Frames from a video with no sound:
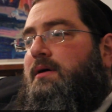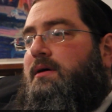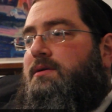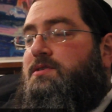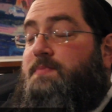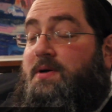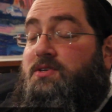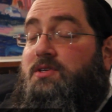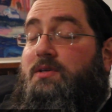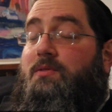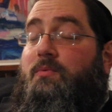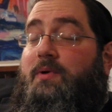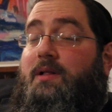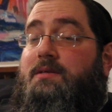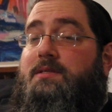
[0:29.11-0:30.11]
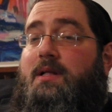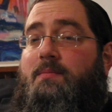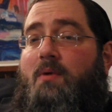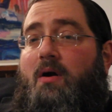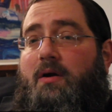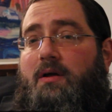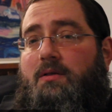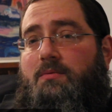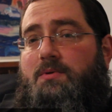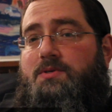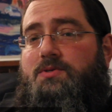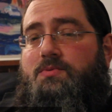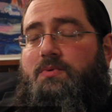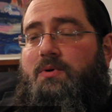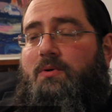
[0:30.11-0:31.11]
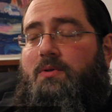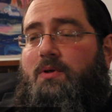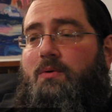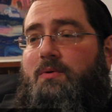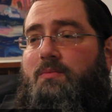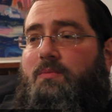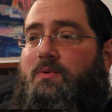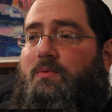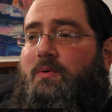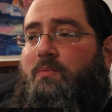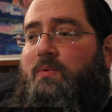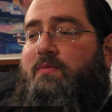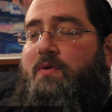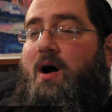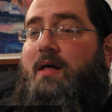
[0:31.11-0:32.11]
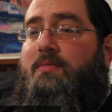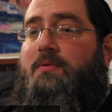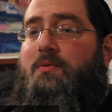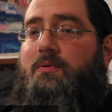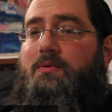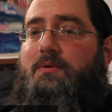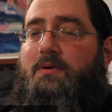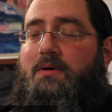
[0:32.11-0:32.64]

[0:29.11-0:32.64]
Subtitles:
especially the real estate market, which we all know what we've gone through.